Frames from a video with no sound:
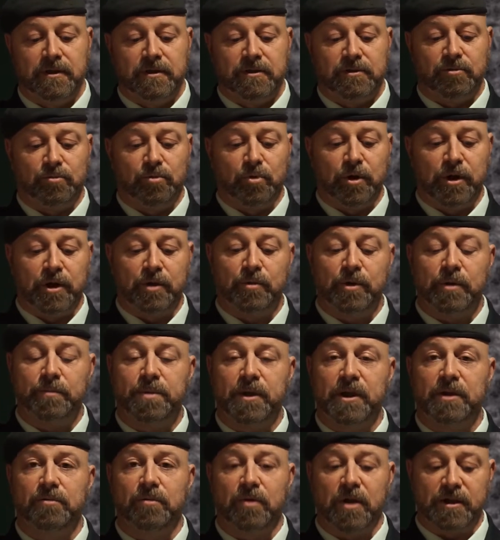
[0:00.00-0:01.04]
The Royal
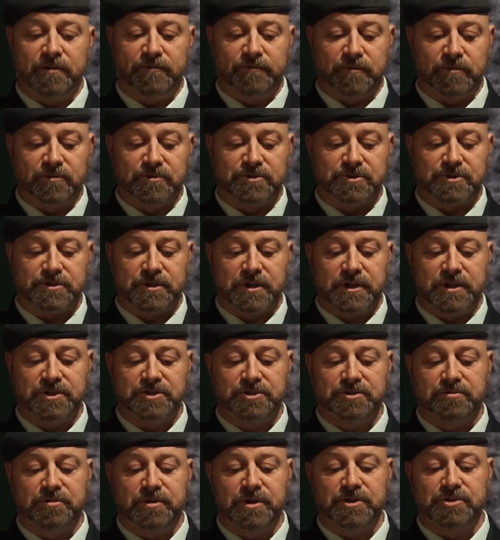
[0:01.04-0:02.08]
Winnipeg Rifles'
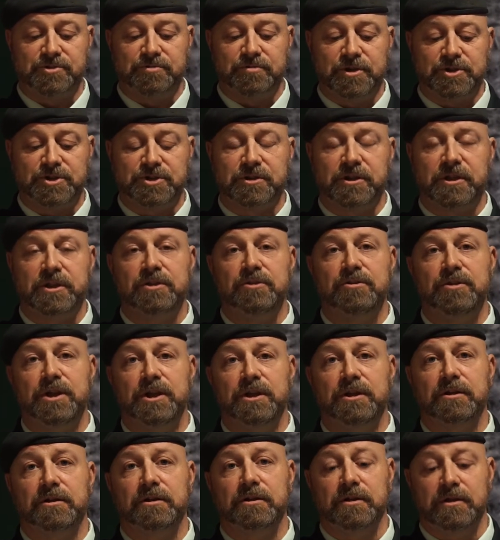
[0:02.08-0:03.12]
history is richly
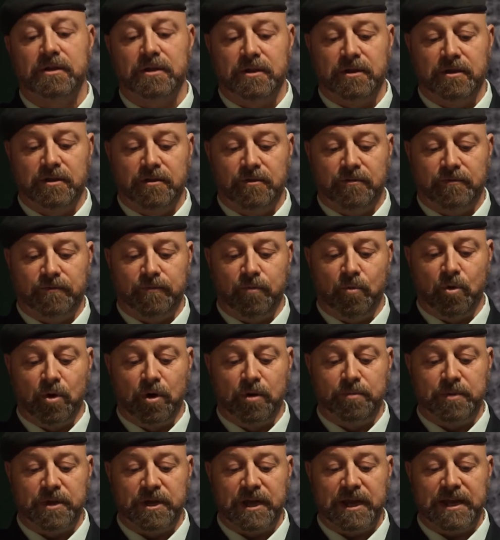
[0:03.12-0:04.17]
unique,
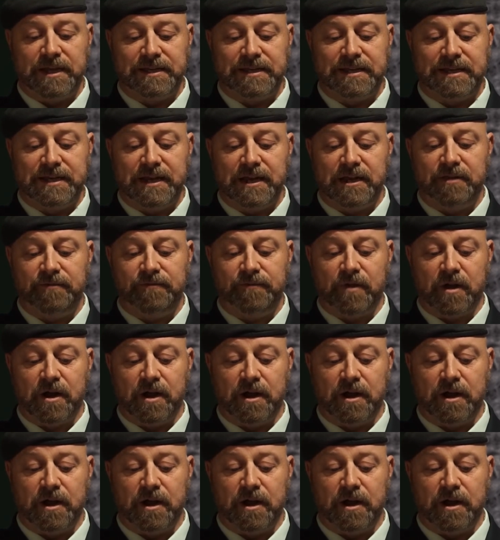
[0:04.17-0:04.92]
formed in 1885